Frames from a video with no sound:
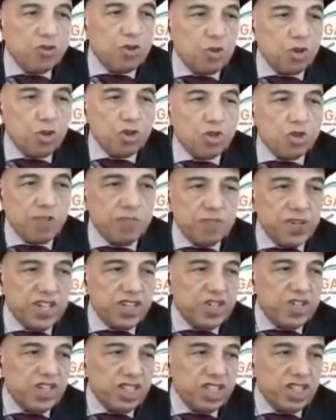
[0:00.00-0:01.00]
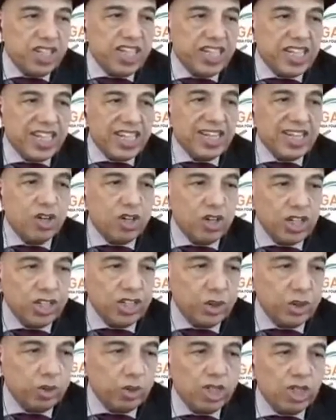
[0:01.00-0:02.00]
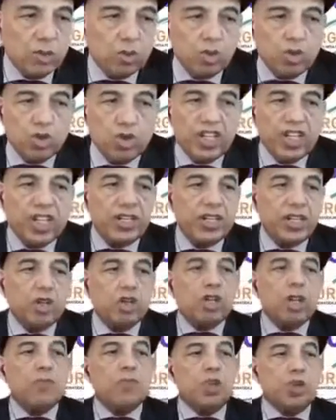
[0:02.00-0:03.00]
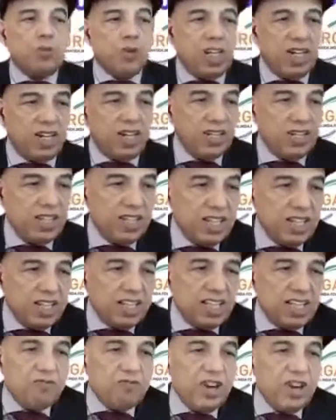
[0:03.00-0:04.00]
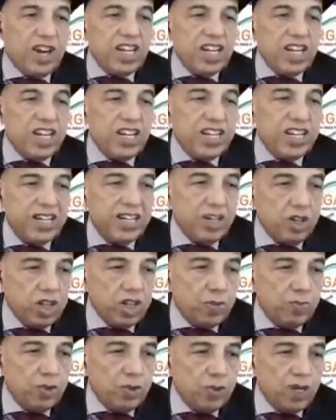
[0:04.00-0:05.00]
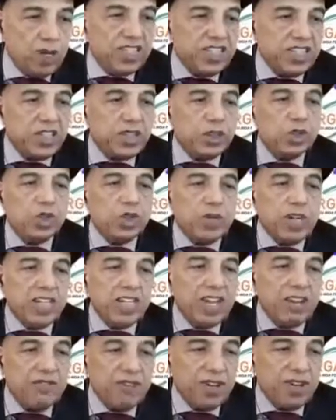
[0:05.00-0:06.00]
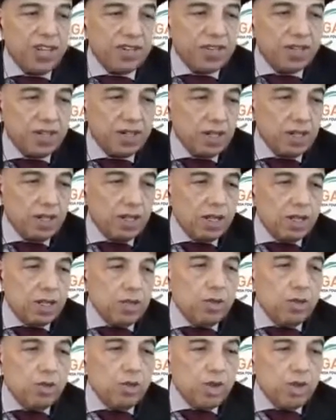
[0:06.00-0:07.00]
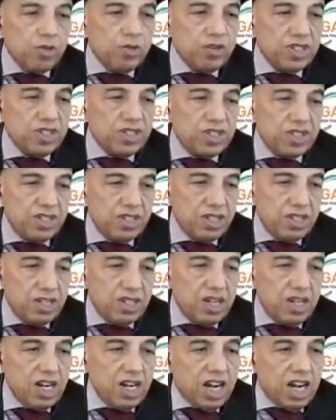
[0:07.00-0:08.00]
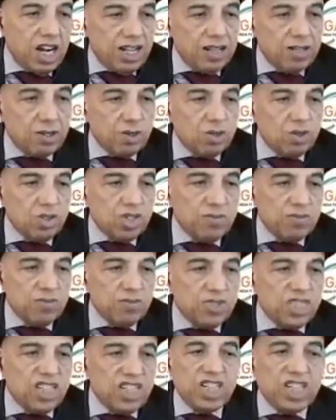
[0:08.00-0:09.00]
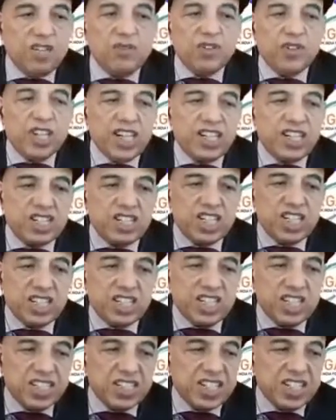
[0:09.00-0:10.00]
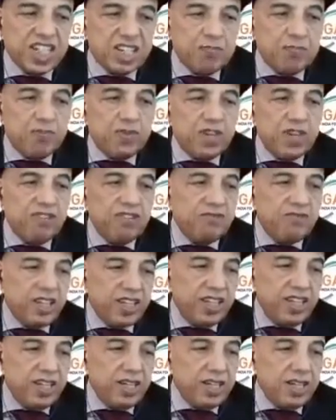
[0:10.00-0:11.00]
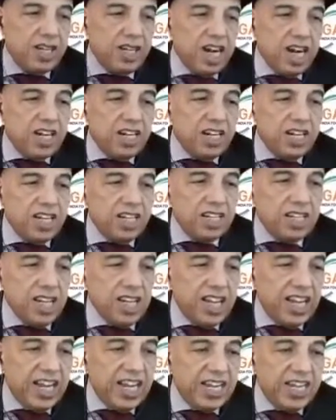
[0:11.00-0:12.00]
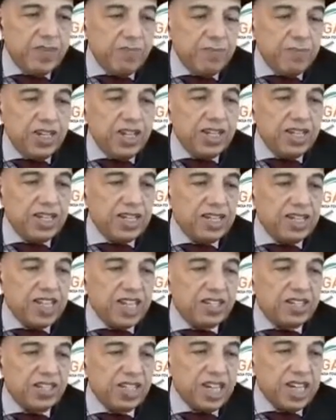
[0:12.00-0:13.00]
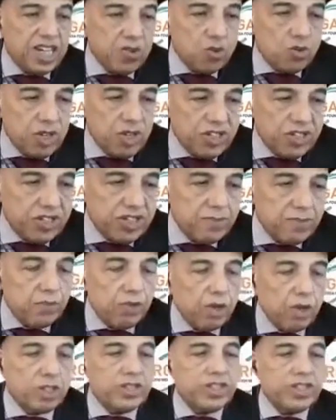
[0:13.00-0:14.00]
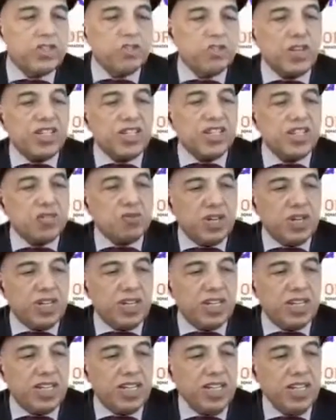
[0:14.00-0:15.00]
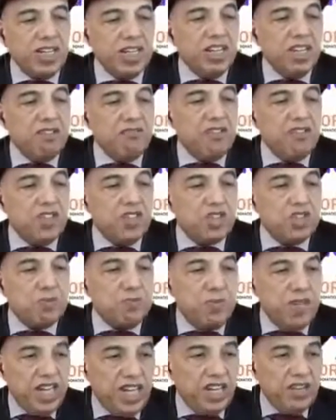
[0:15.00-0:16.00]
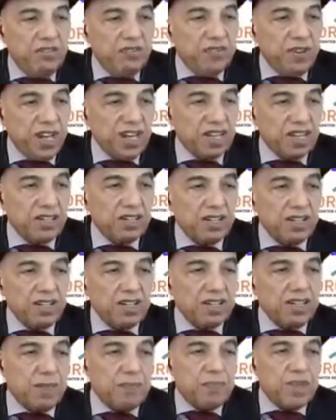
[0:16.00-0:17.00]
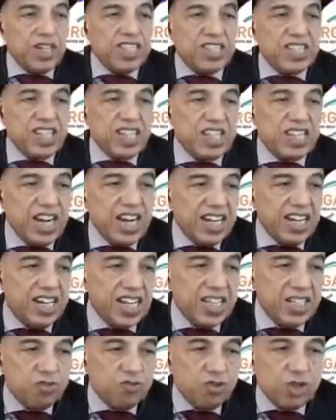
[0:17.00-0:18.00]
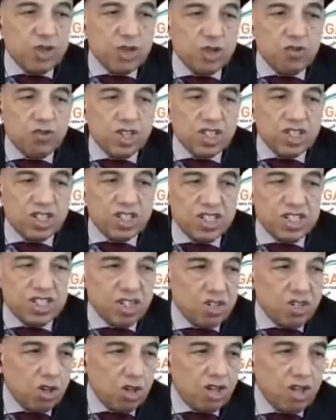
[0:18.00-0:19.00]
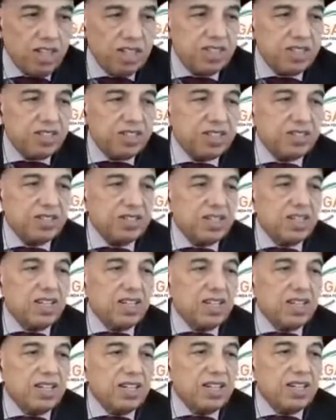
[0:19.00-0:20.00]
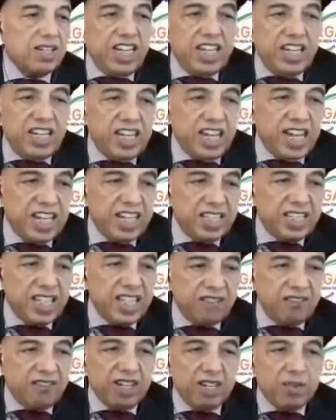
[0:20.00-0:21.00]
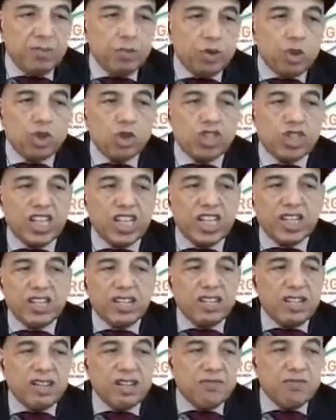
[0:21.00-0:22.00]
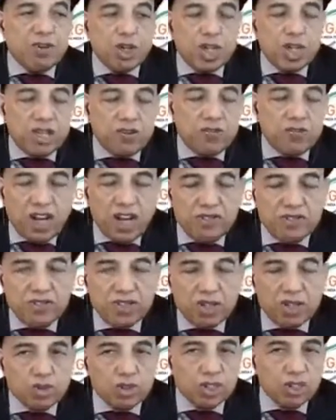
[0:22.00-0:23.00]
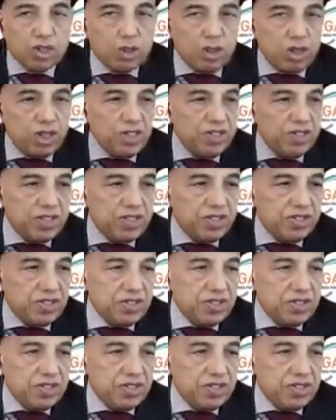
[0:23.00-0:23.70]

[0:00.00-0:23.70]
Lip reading: course completion, they cannot issue their own degree or diploma. The final degree or diploma is issued by the affiliated university. Also, some significant changes can pave way under the NEP, the National Education Policy 2020, which may affect the present guidelines for universities and colleges. India is having more than 45,000 colleges.